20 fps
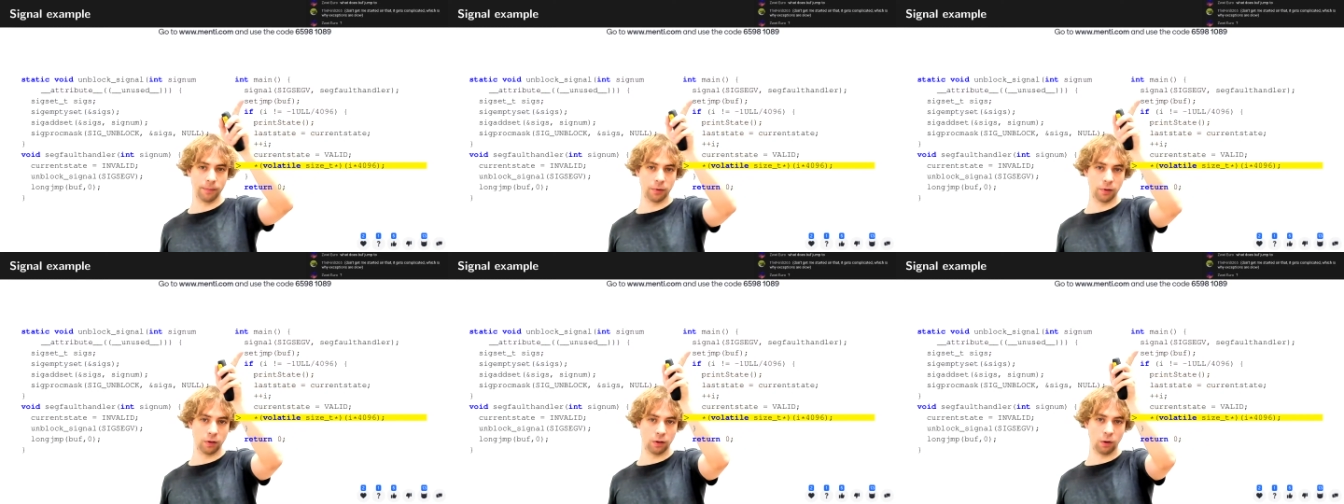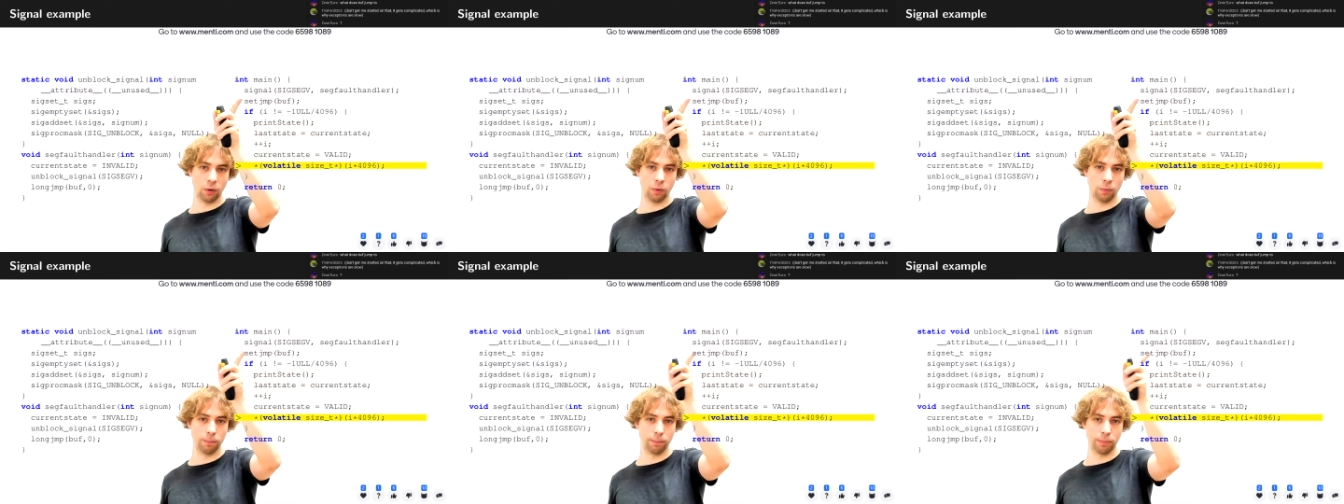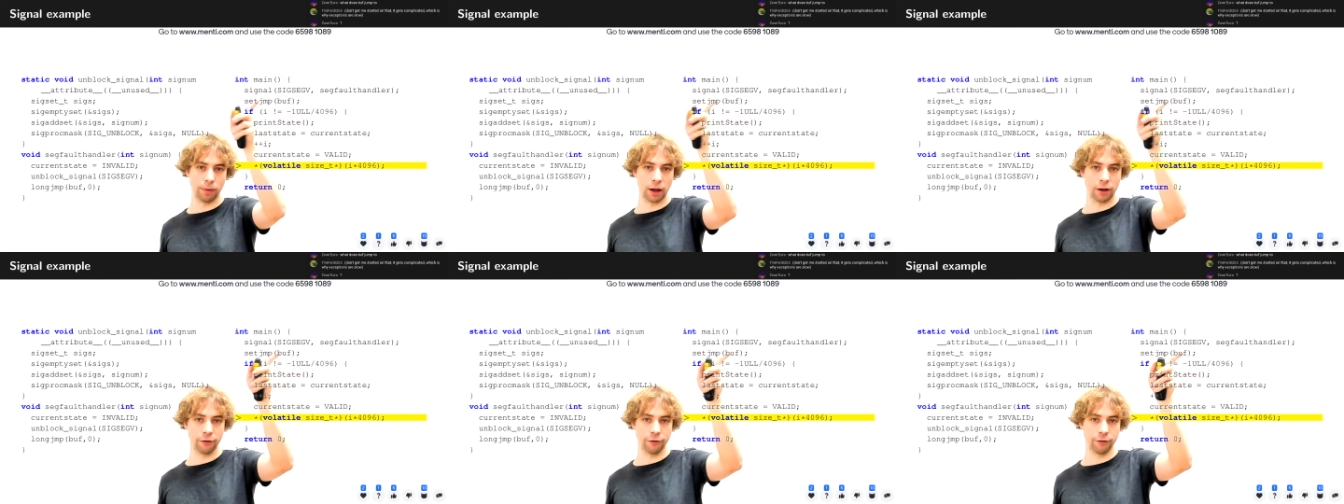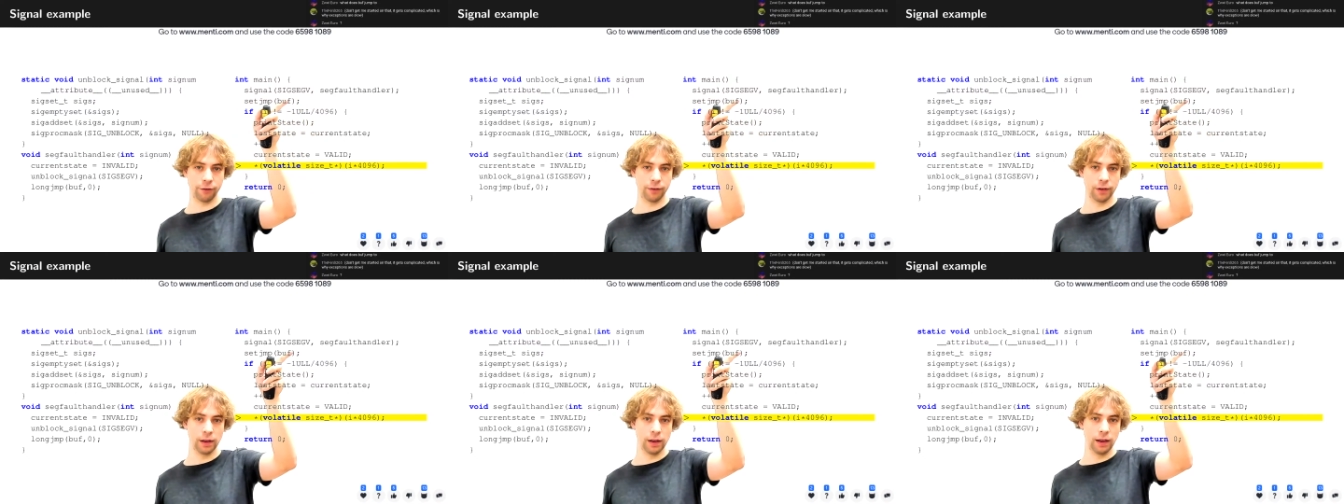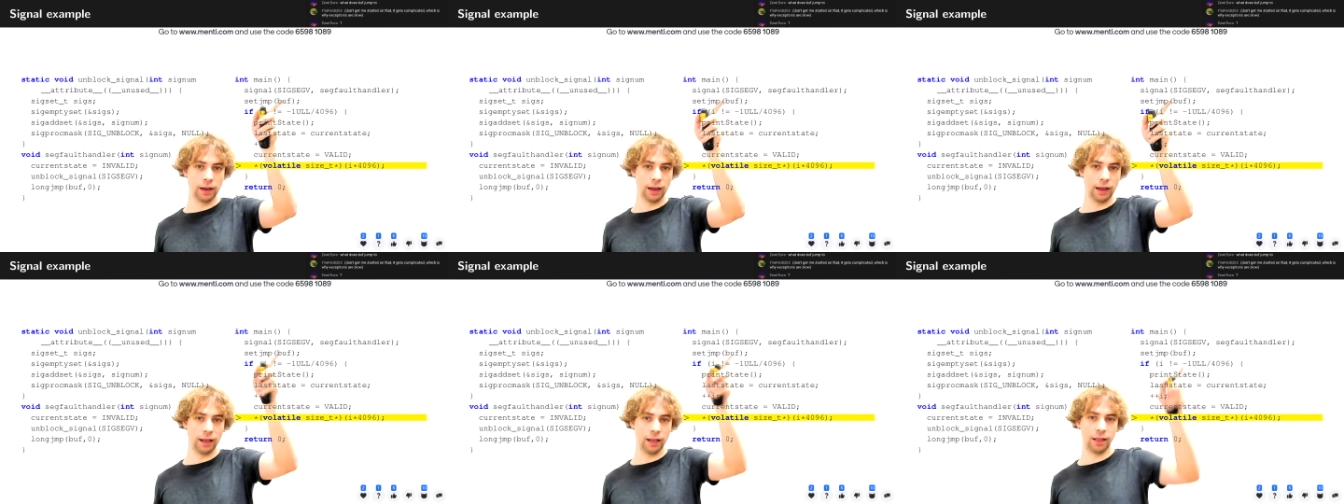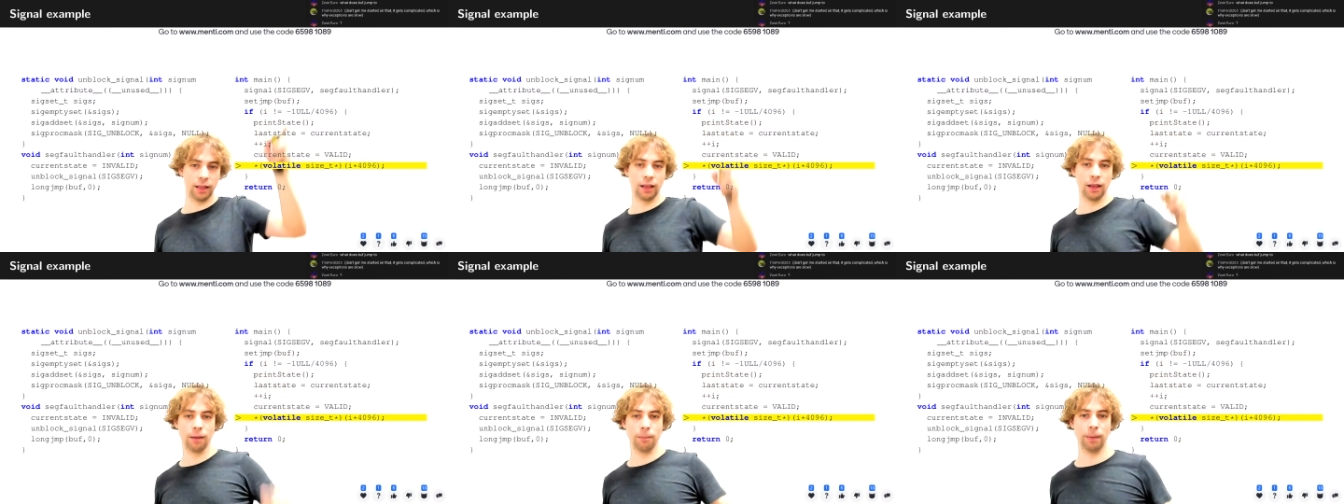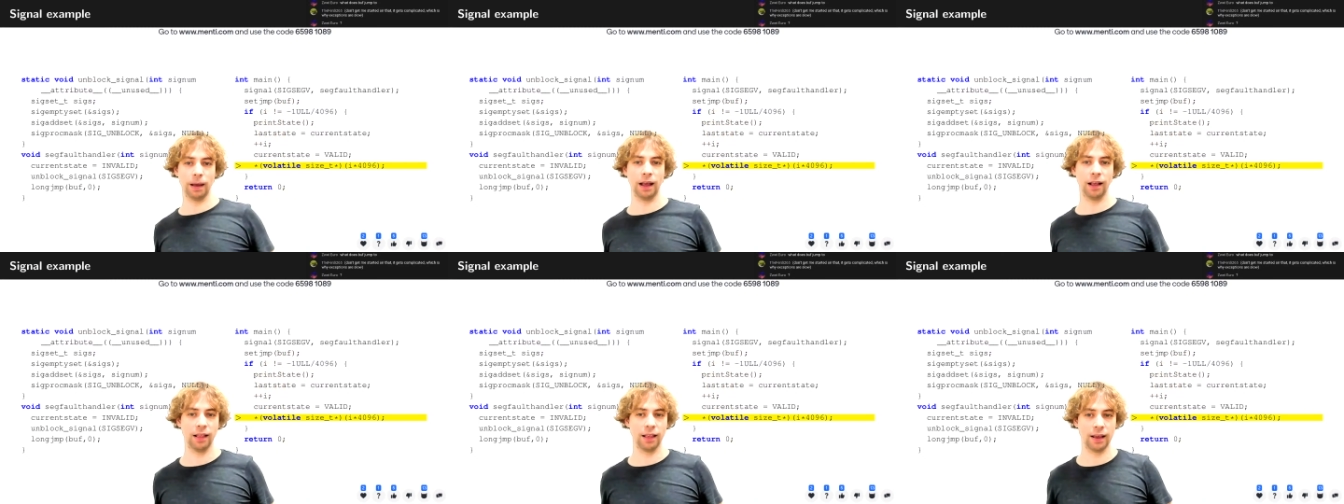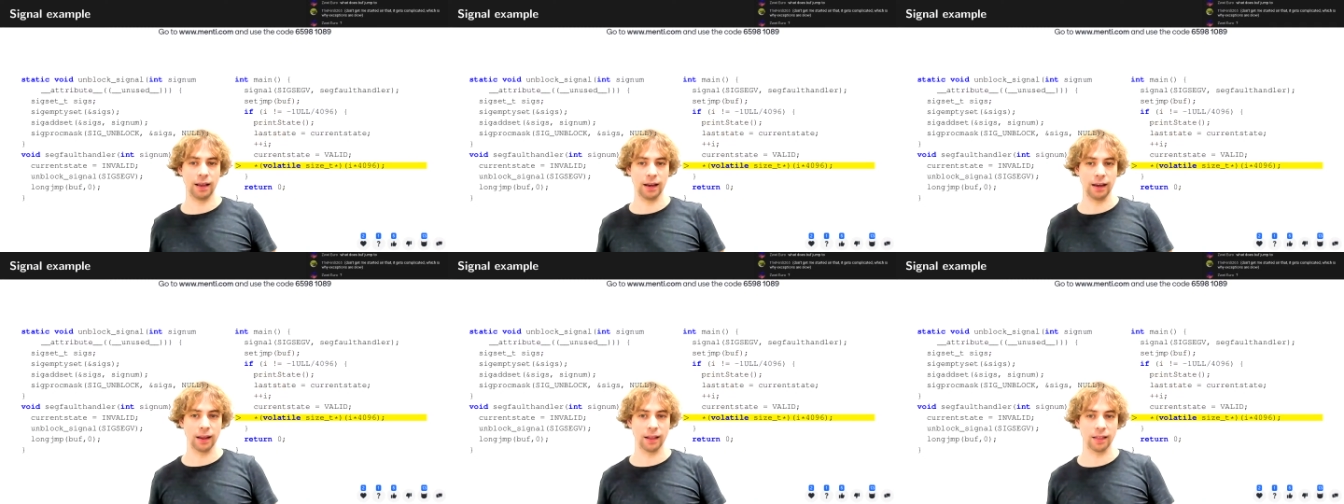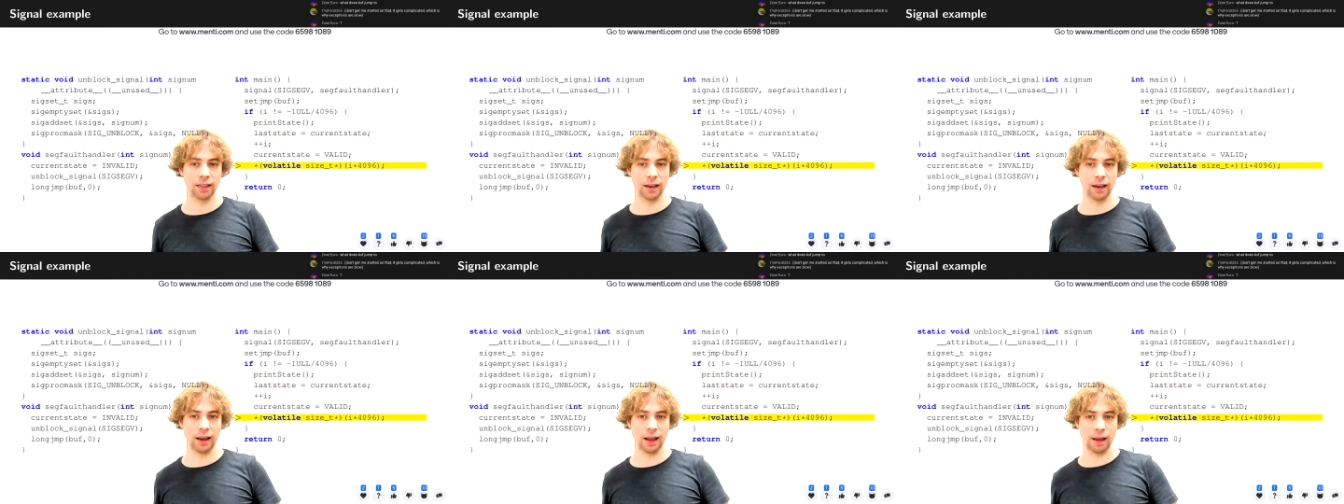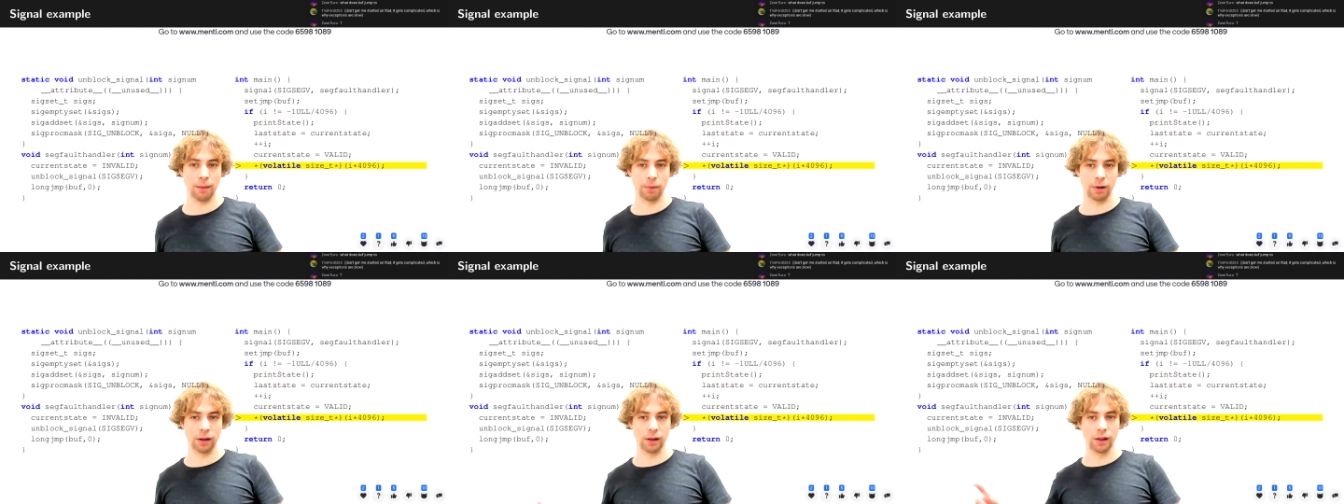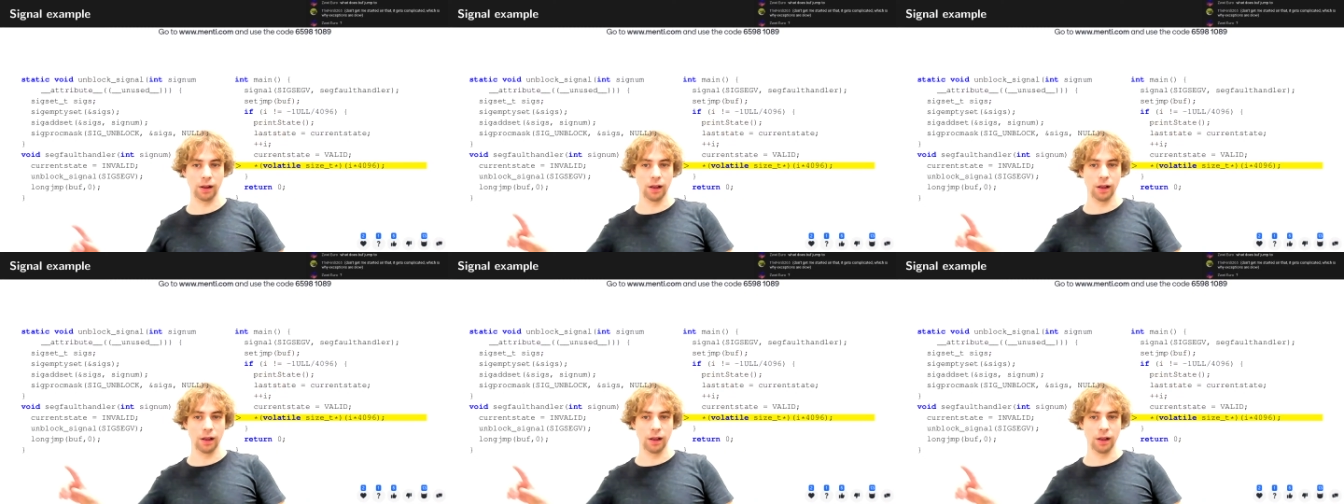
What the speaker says: So buff is basically the label.